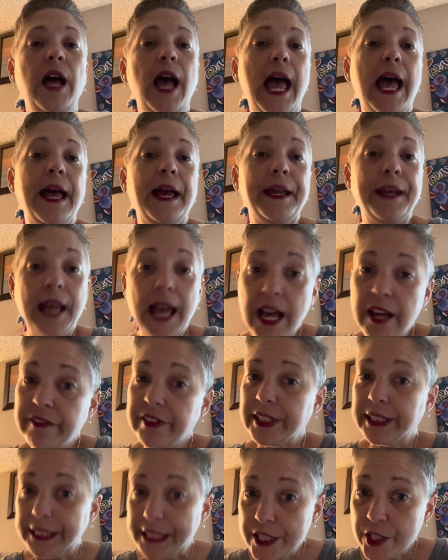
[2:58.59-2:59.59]
and have
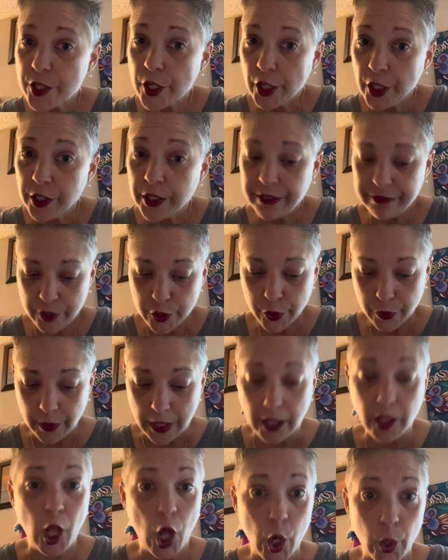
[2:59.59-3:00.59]
at least heard of
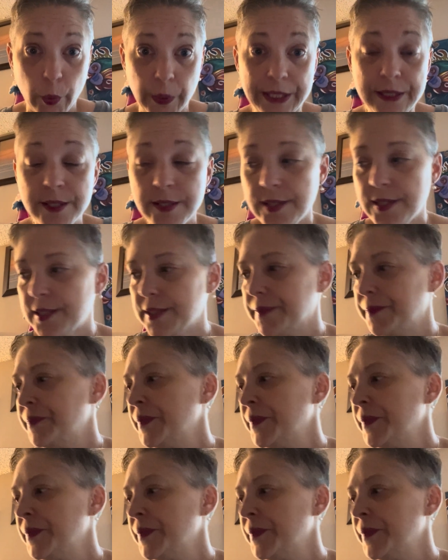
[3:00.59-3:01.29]
Terrell Owens.